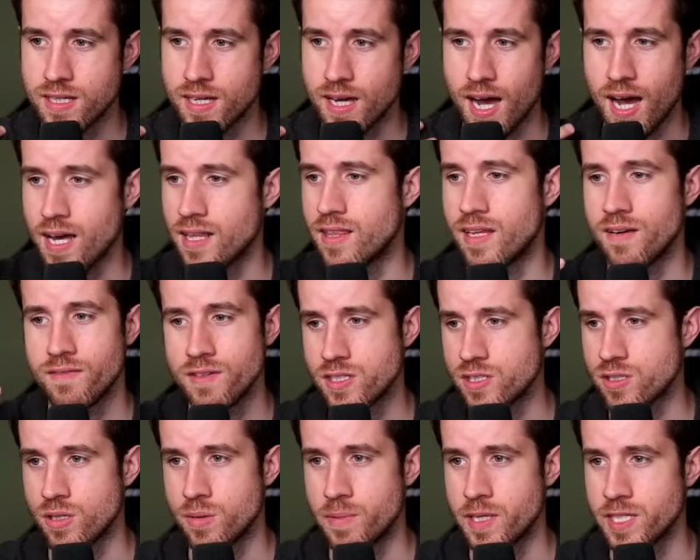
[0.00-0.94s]
I love this
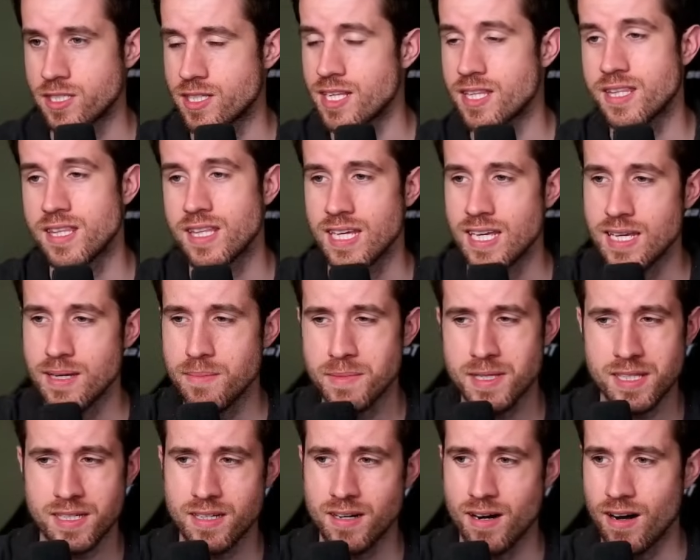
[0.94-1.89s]
so much. The theme and
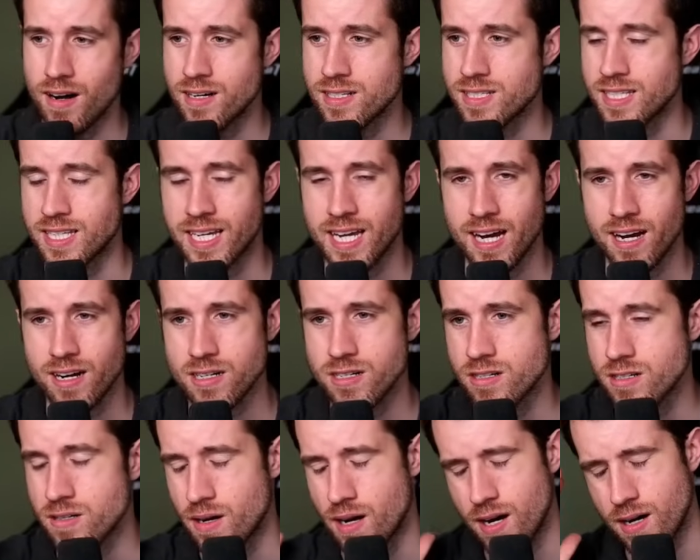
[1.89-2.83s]
the cards and the
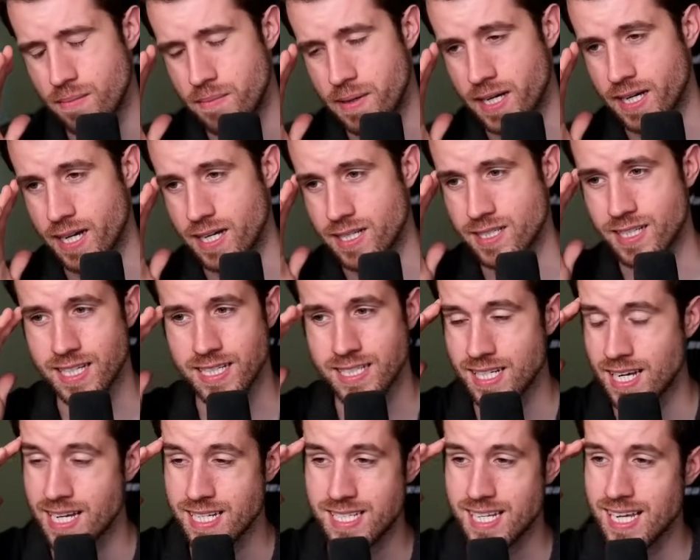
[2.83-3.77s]
characters, oh my gosh.
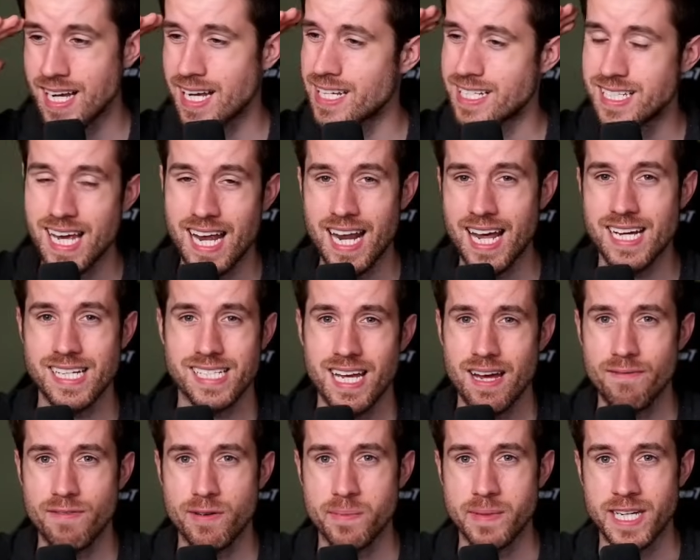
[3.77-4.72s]
It's like a 10 out of
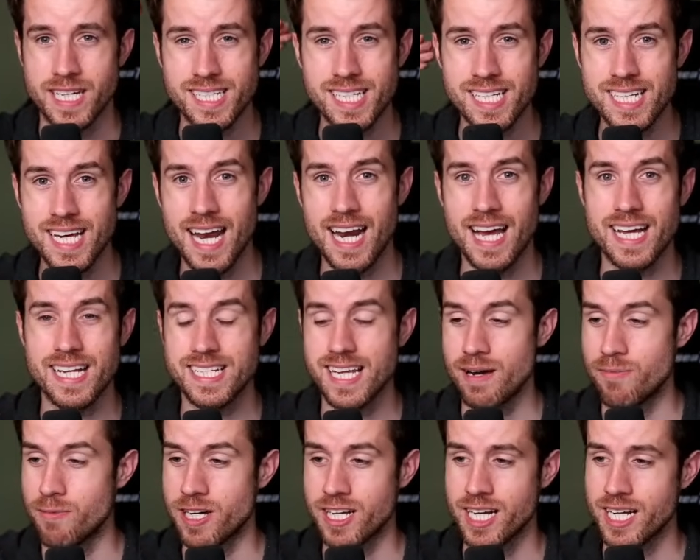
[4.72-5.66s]
10 for me. It's a 10 out of
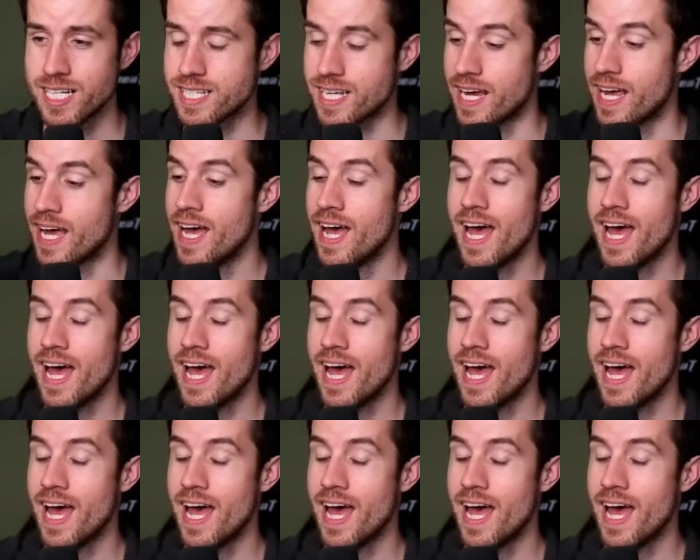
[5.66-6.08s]
10. What can I say?